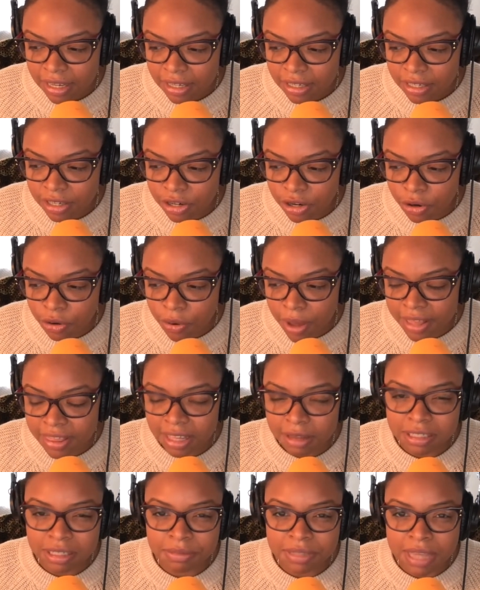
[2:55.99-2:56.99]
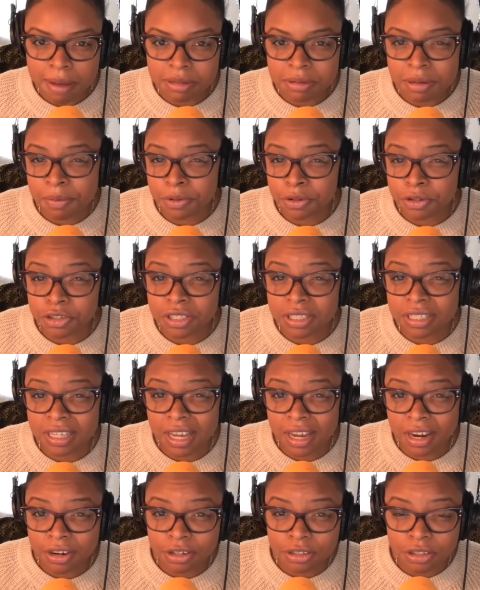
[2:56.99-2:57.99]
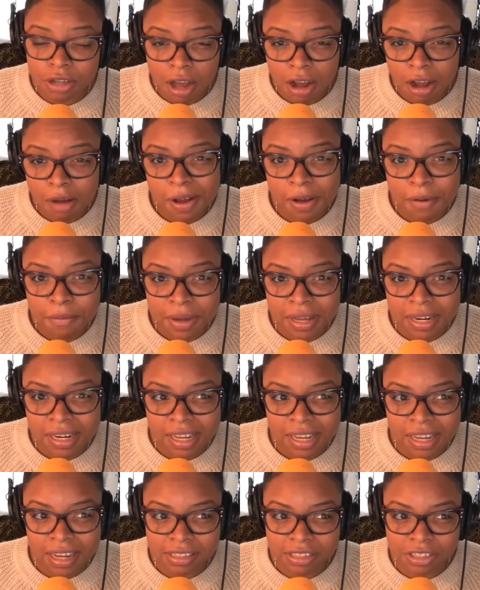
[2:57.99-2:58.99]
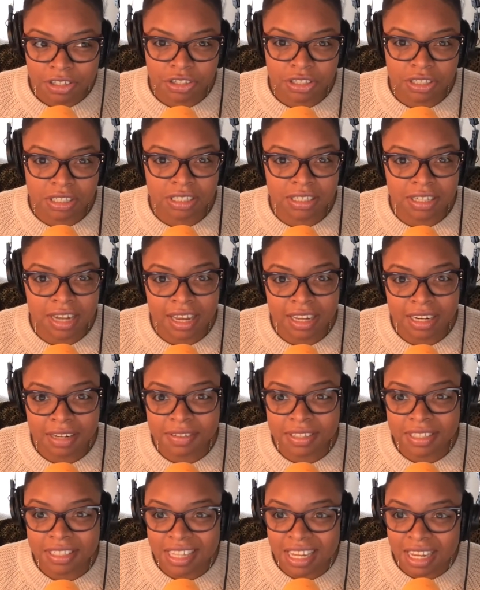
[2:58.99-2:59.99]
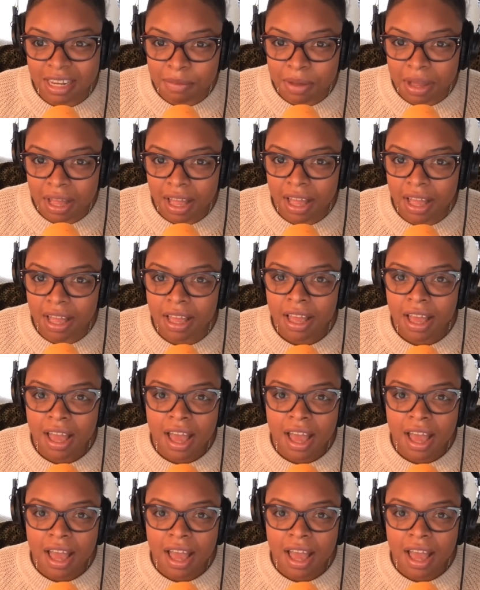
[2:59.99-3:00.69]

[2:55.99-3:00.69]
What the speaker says: I think sometimes people are scared to talk about money because there's this negative stigma.